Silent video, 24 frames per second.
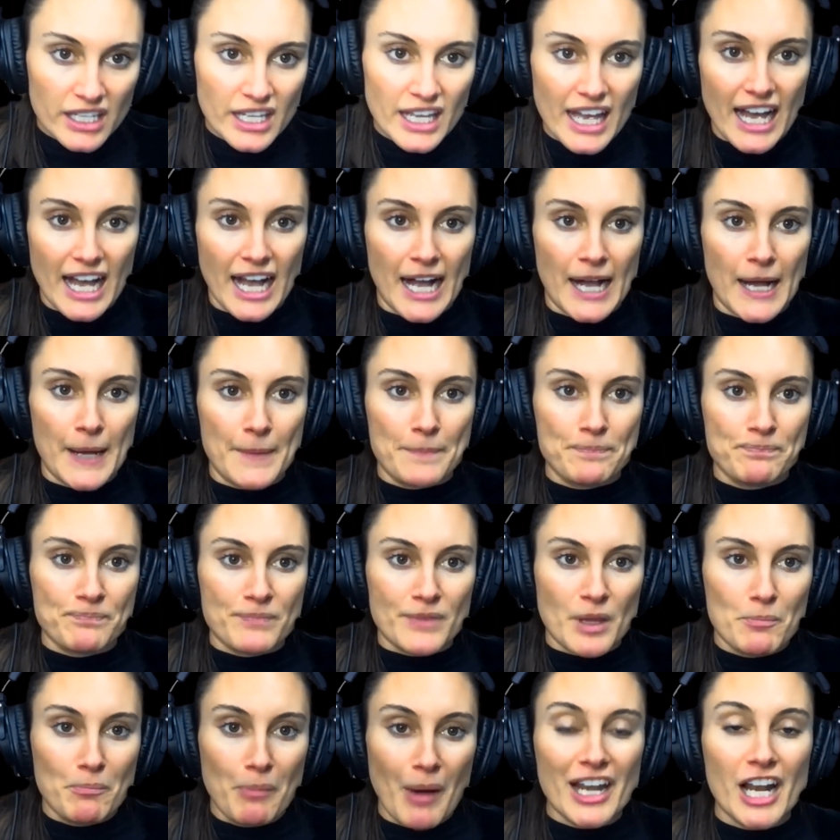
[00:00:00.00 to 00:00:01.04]
but
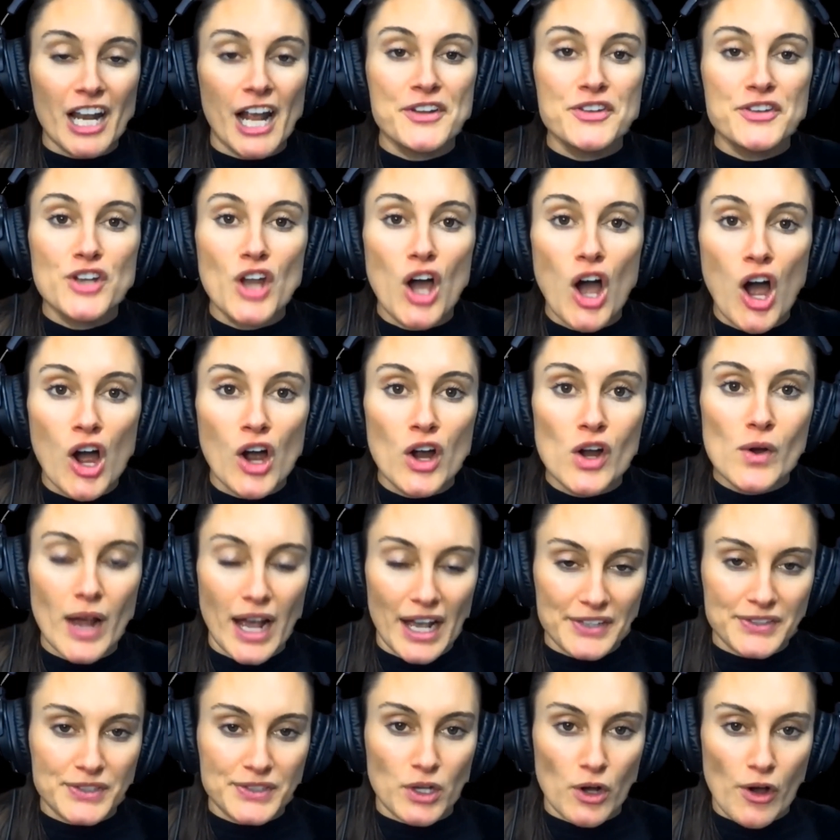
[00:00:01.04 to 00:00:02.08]
I know
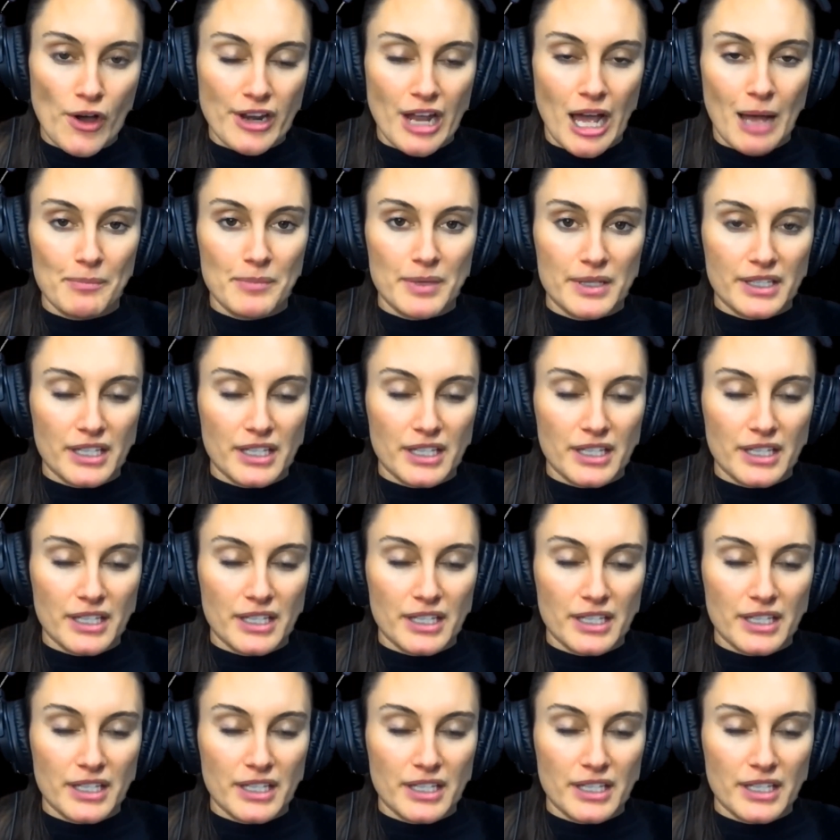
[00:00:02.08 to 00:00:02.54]
has gone up